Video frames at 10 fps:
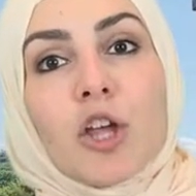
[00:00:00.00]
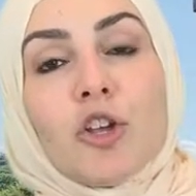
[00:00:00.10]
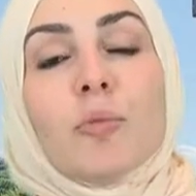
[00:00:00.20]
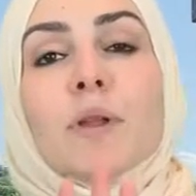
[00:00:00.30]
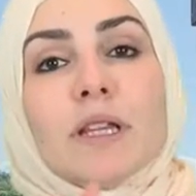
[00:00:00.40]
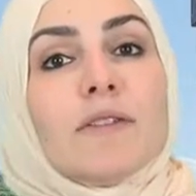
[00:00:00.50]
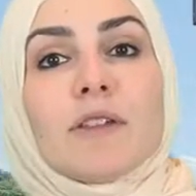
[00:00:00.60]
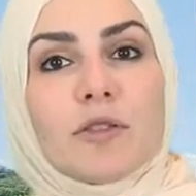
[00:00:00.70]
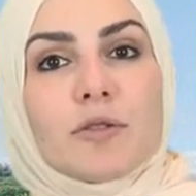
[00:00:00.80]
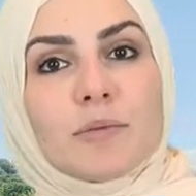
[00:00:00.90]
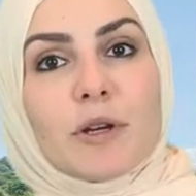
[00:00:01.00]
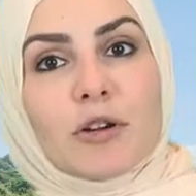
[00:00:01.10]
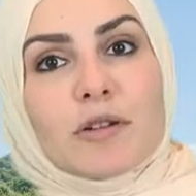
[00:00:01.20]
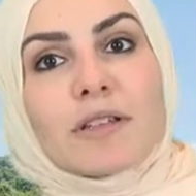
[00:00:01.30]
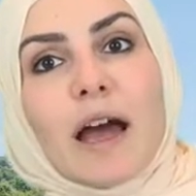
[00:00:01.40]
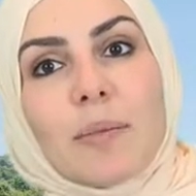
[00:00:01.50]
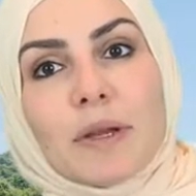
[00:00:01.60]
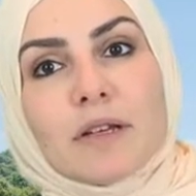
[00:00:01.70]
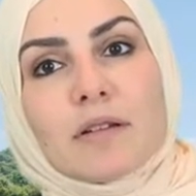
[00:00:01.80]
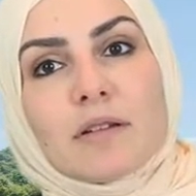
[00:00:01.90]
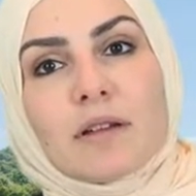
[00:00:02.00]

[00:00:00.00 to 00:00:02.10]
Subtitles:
you believe that those miracles happened.